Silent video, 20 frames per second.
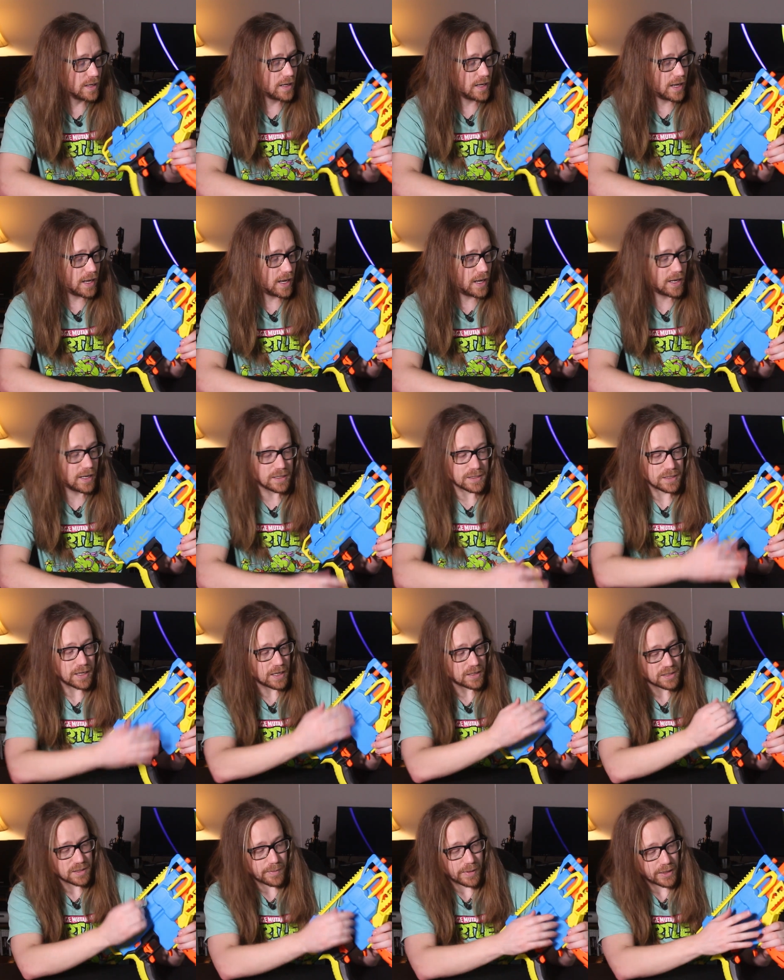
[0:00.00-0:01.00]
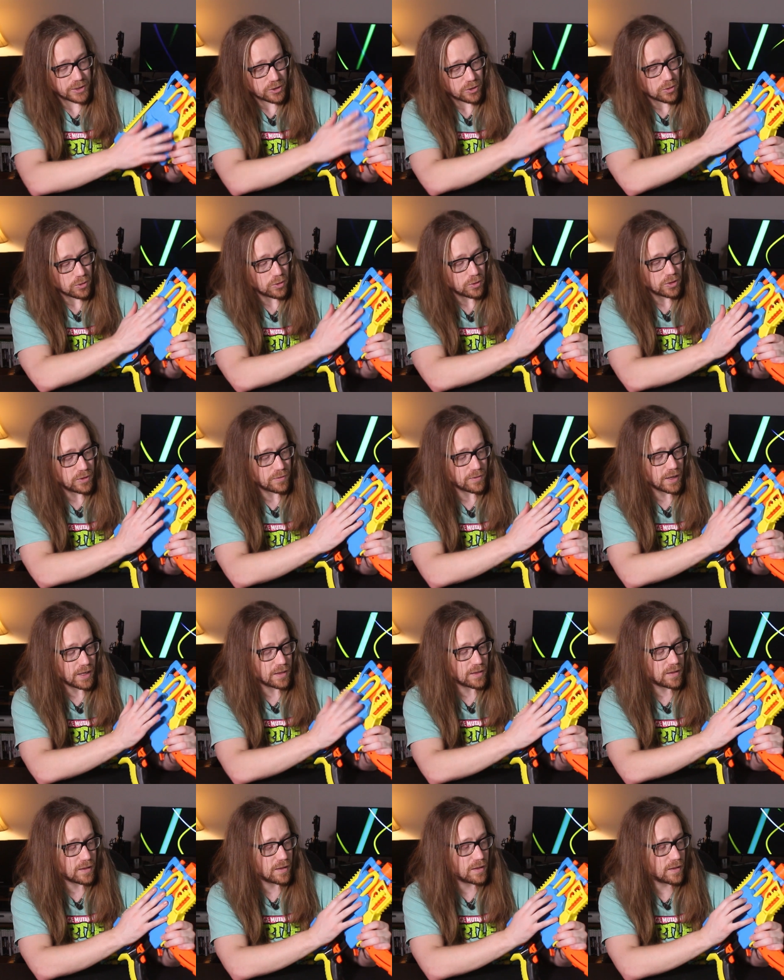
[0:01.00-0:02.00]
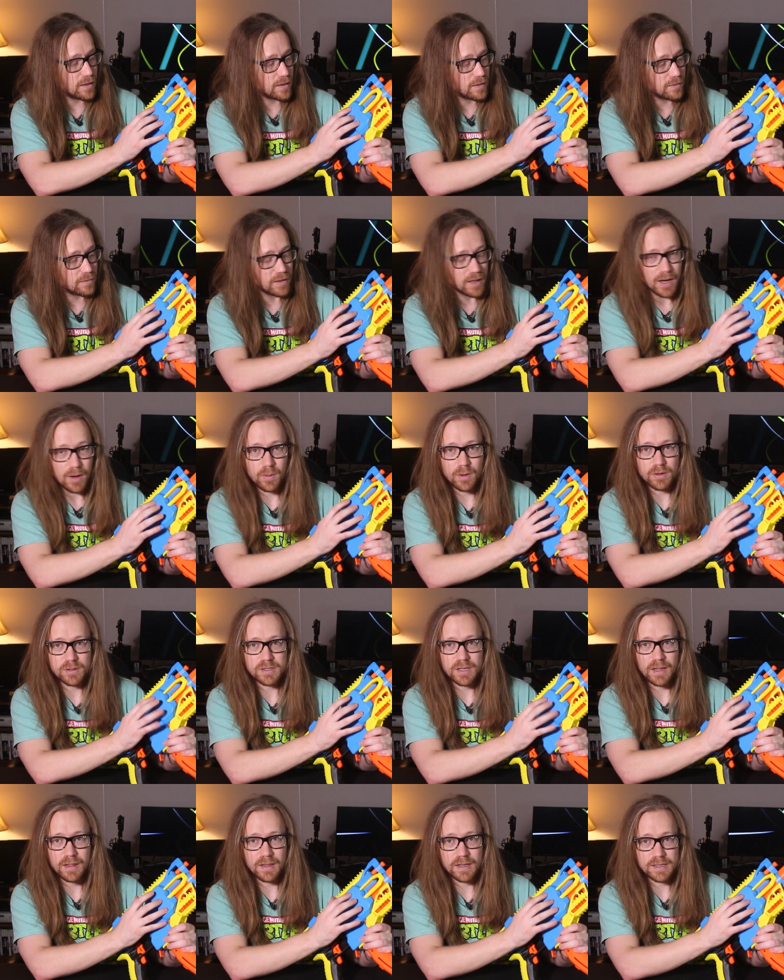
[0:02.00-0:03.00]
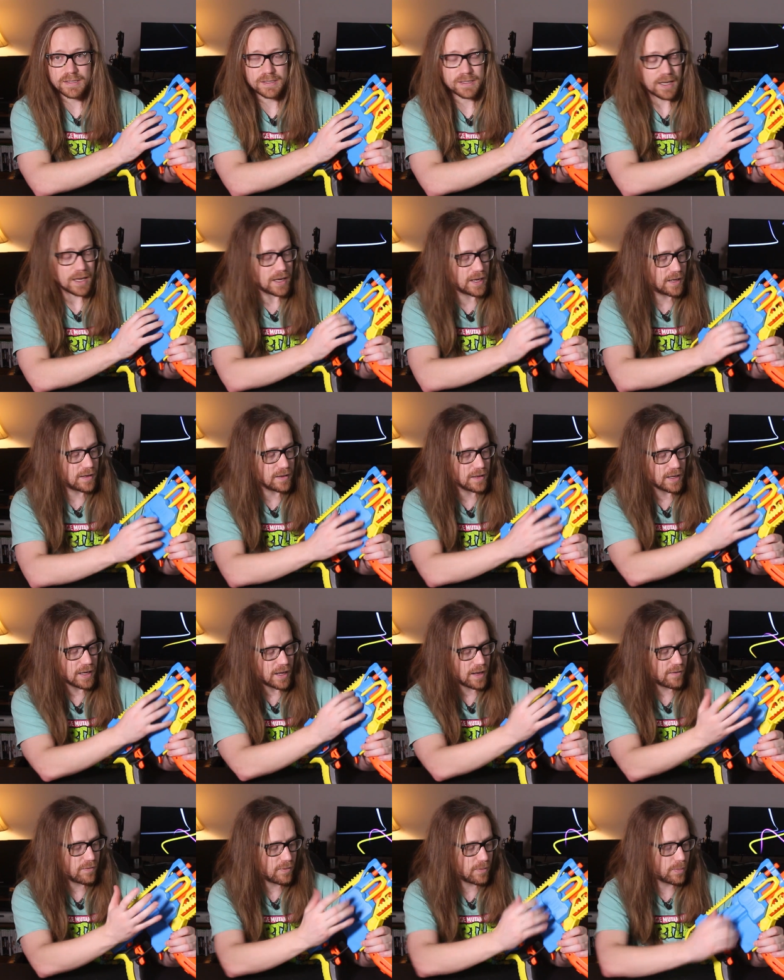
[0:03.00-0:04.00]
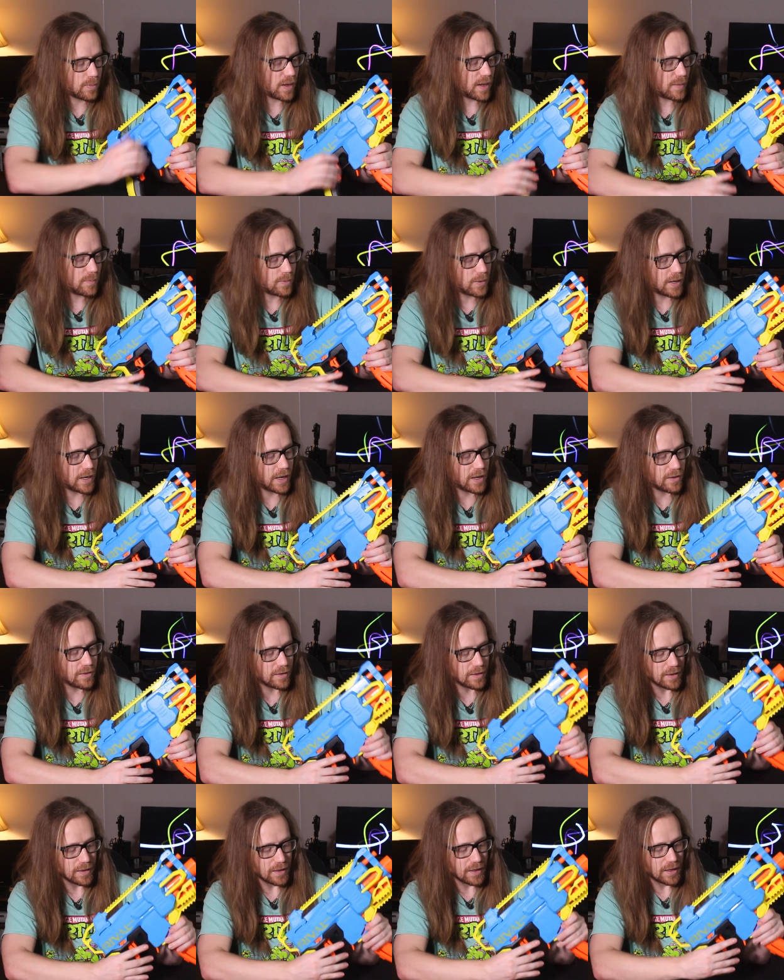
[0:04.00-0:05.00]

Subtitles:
And it's not symmetrical. You've got the flywheels on this side kind of popping out,